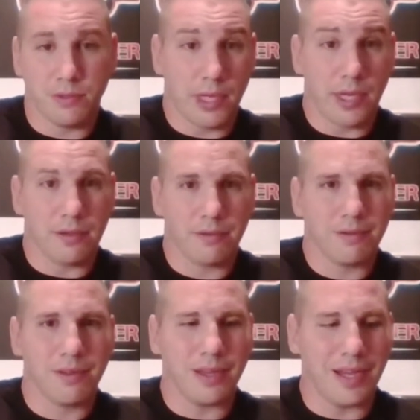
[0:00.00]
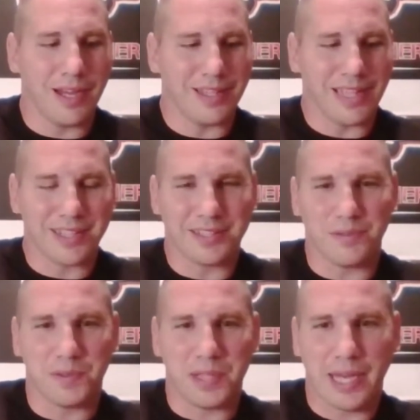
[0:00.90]
Yay. A lot of
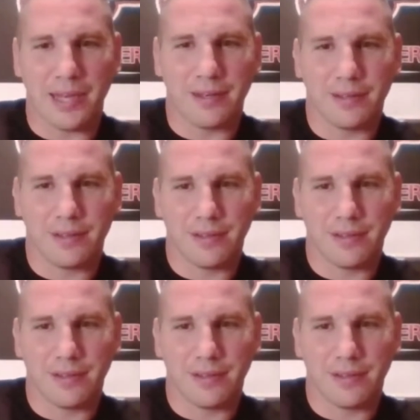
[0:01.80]
stuff with that.